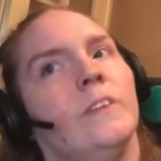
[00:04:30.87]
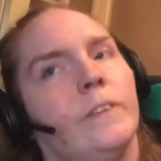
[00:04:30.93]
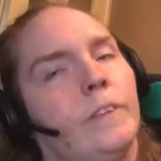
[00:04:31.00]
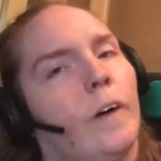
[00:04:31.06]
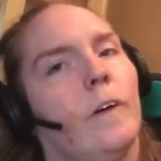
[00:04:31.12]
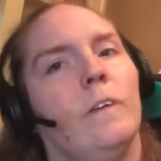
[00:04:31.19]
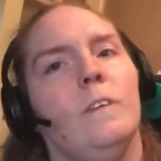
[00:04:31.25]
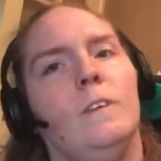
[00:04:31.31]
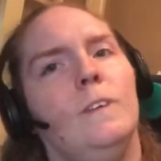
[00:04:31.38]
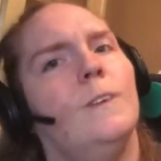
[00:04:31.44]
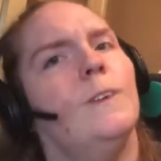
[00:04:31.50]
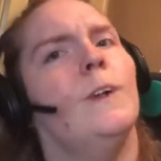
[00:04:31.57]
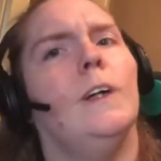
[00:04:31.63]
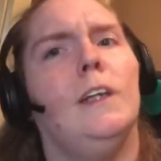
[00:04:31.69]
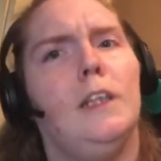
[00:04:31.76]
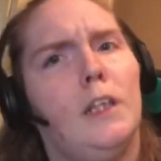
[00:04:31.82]
folks
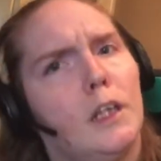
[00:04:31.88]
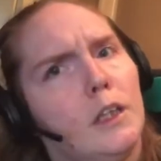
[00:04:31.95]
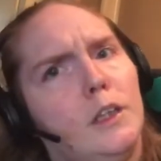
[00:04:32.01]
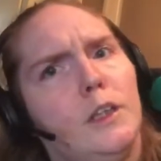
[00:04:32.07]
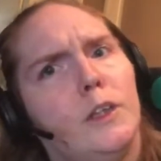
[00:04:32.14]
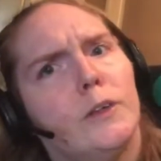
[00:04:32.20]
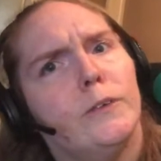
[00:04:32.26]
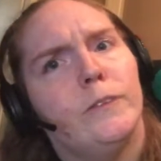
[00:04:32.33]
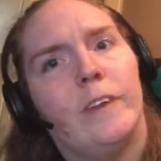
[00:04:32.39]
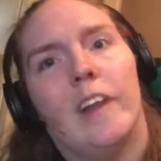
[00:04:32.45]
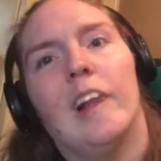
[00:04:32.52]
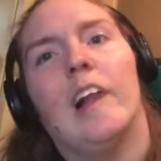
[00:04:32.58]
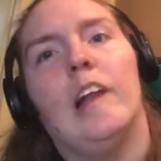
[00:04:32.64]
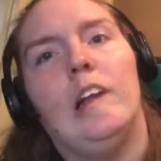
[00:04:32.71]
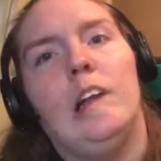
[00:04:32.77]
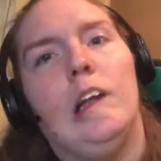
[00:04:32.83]
with
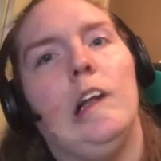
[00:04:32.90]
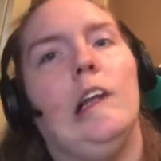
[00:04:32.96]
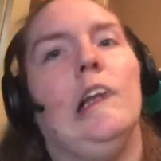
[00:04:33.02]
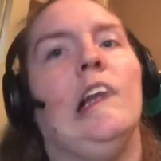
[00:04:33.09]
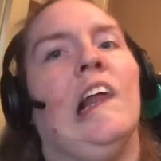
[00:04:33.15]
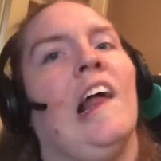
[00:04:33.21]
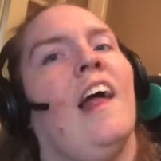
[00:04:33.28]
disabilities,